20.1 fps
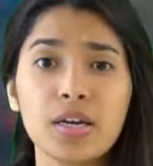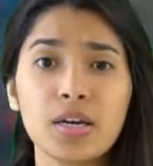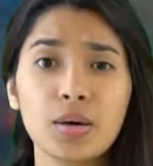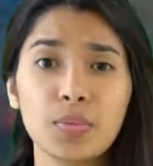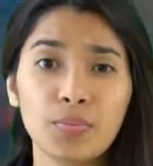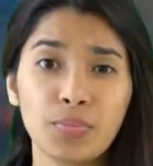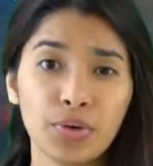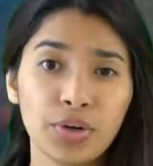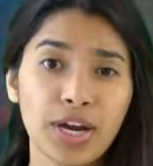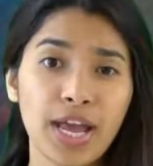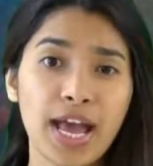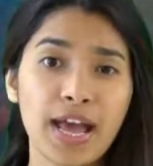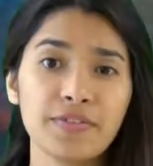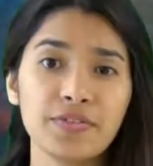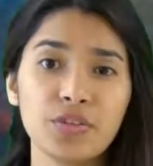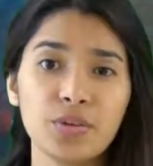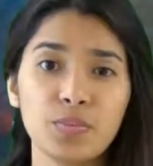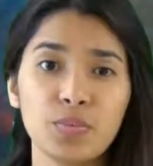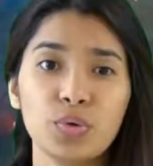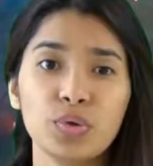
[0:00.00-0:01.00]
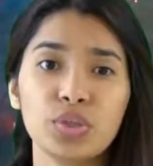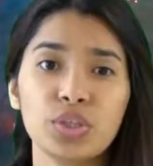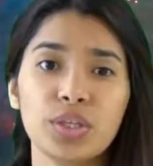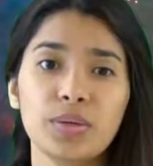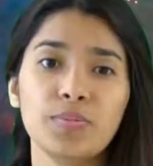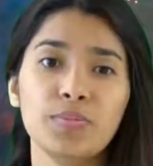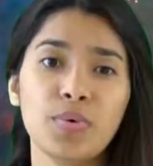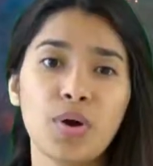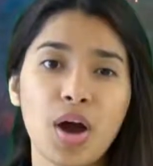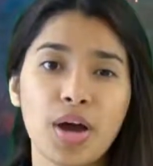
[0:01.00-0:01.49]
Perhaps the most
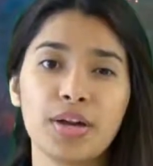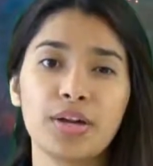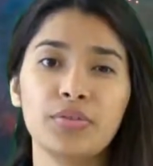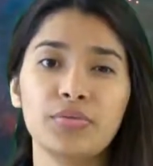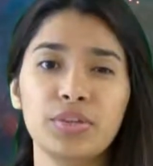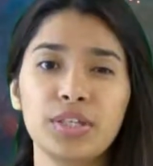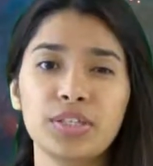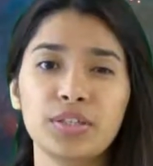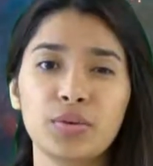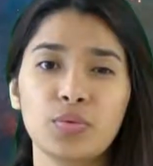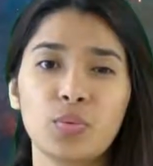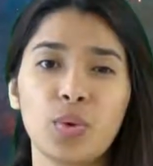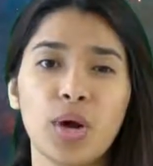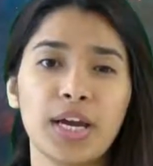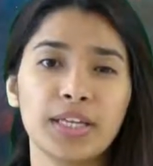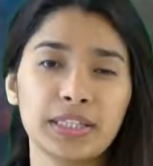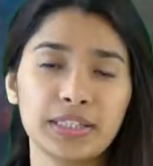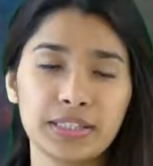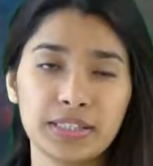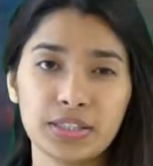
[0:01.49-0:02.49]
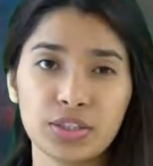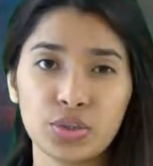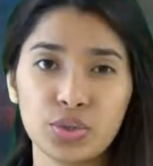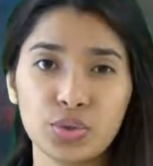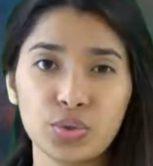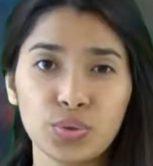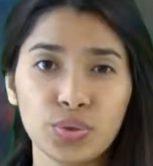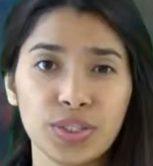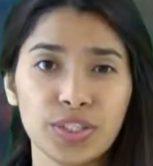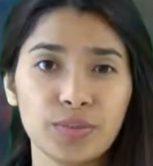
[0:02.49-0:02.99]
important reason why this is
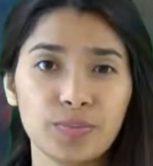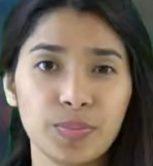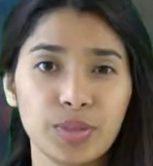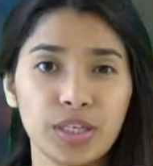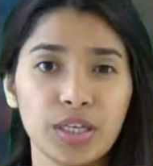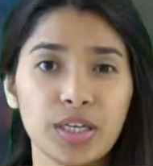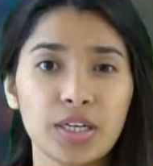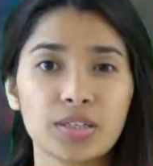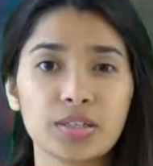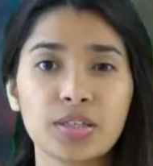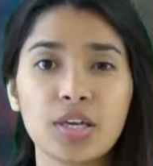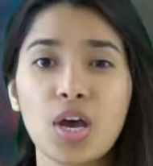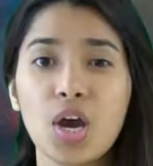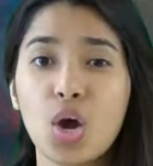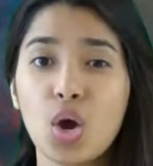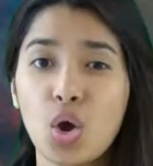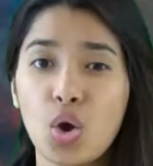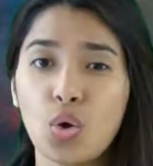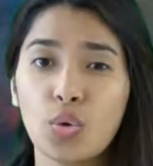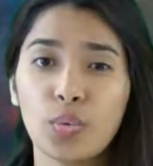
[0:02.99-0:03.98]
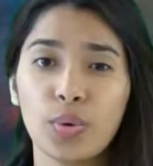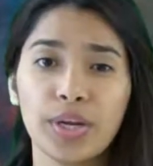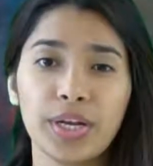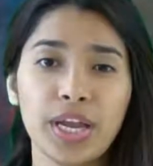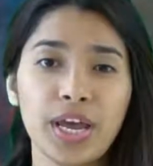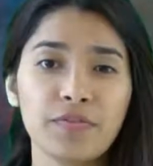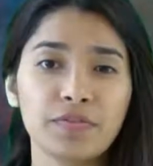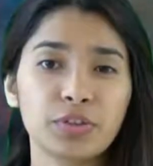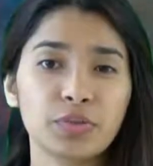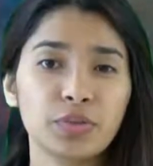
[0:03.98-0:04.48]
true is because
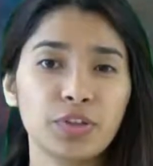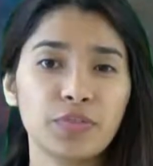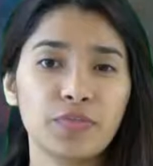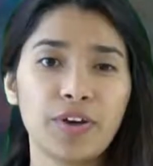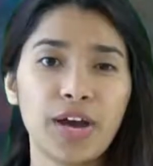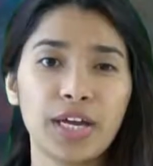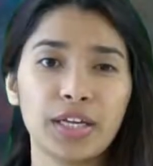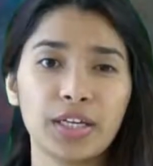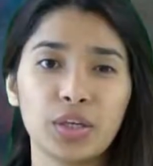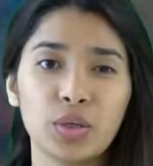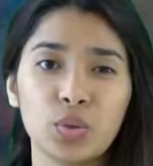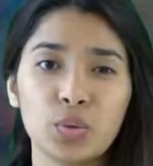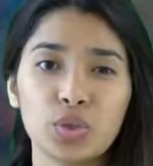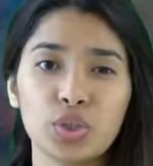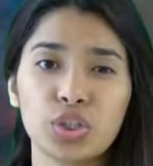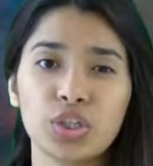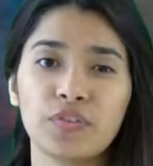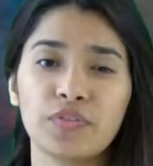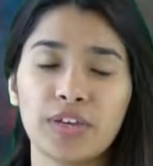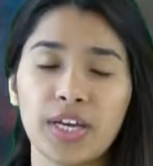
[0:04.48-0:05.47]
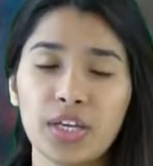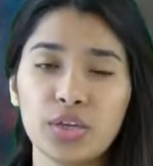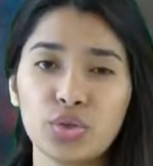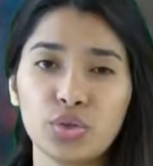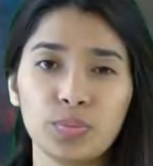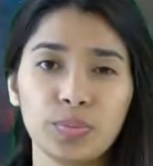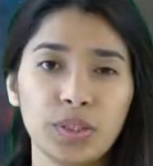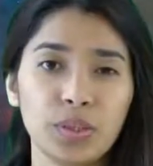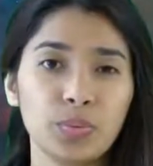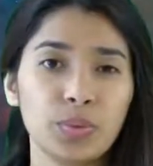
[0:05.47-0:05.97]
whenever we find a notion of
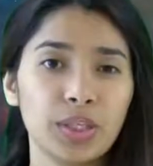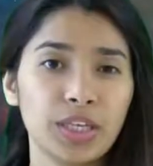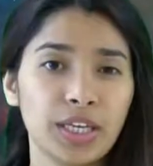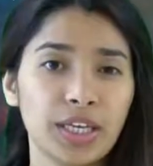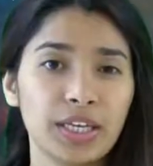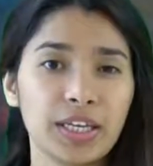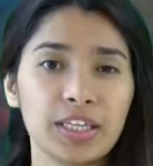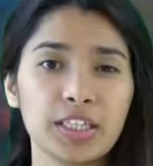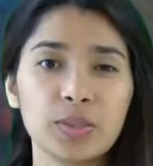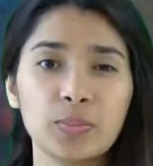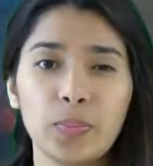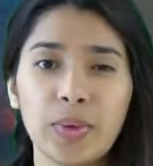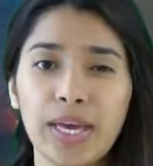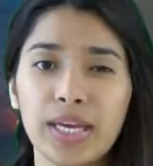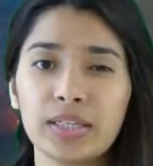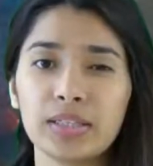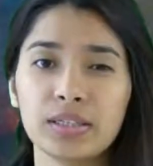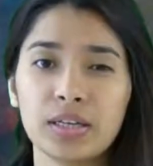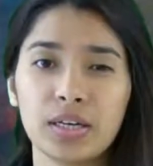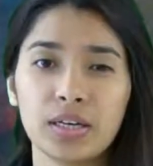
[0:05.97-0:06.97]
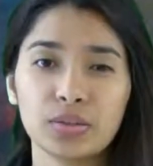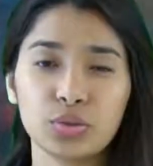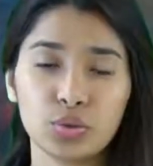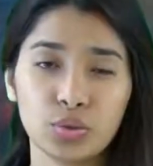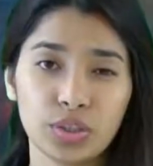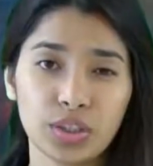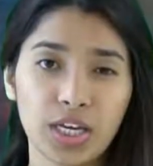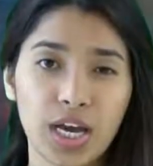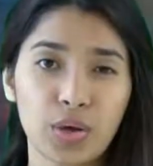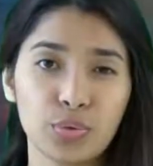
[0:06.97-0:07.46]
entropy, we can expect to
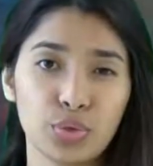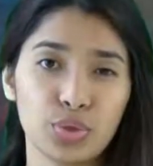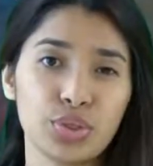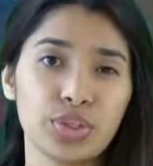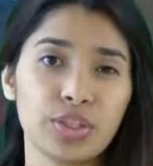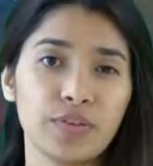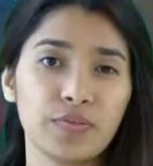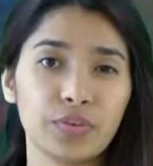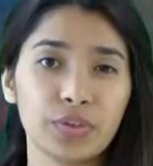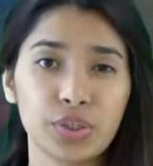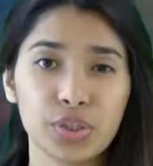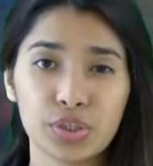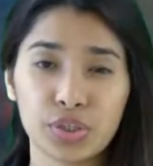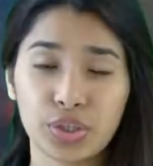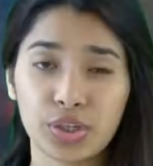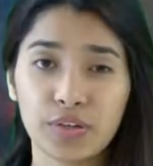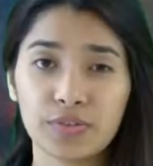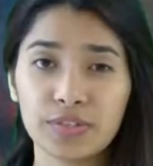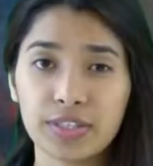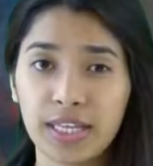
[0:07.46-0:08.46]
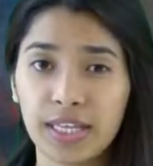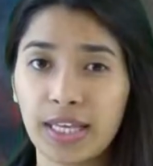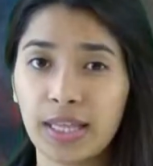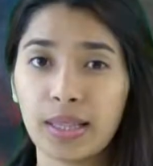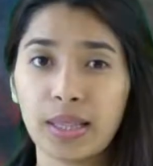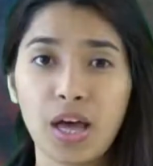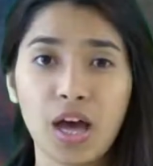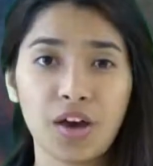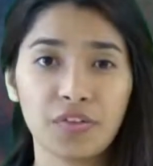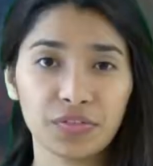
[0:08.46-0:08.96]
encounter some version of second
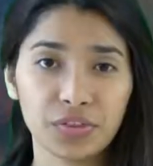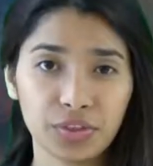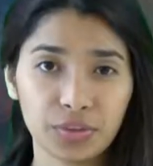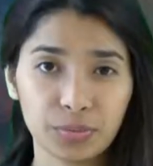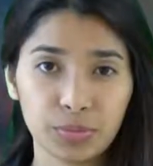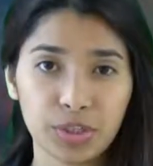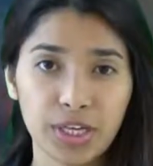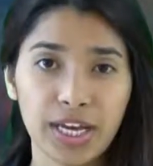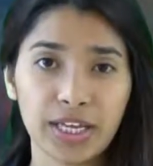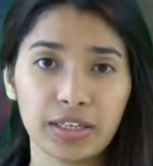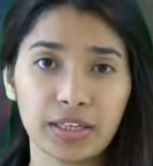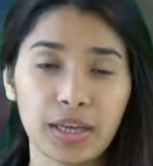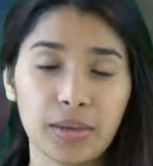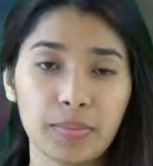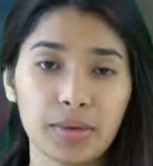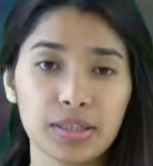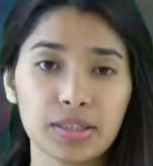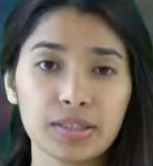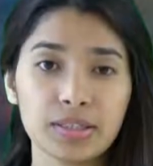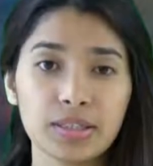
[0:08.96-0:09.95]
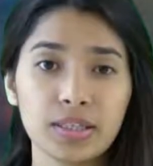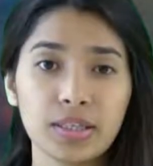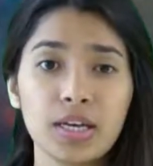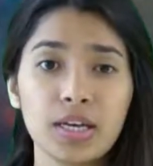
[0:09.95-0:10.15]
law of thermodynamics.